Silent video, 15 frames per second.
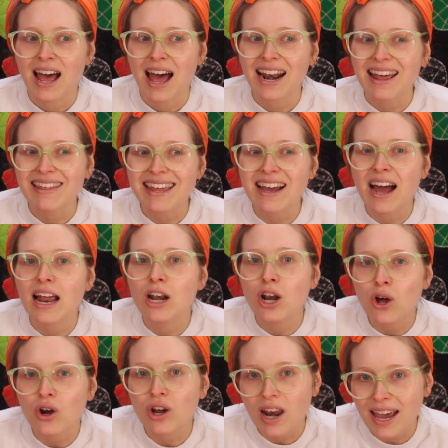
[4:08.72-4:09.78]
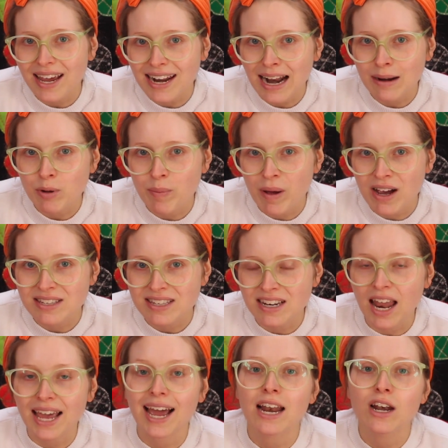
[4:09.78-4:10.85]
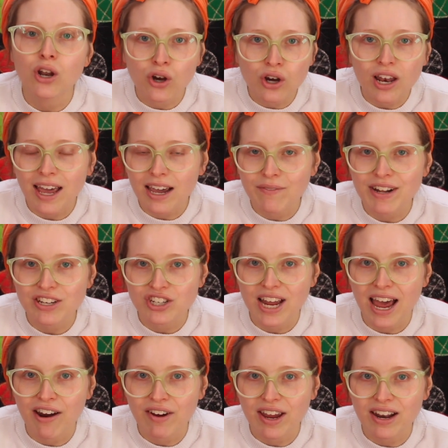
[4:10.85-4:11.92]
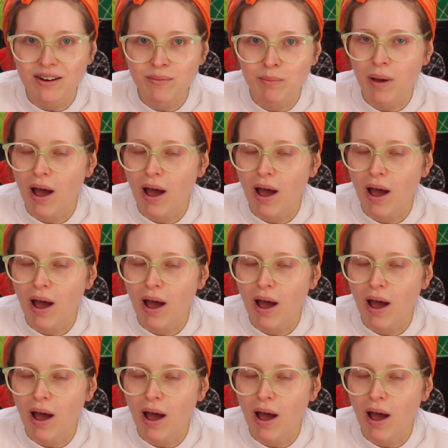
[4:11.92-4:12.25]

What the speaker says: And I think I look like an animal person, like I look like a vegetarian,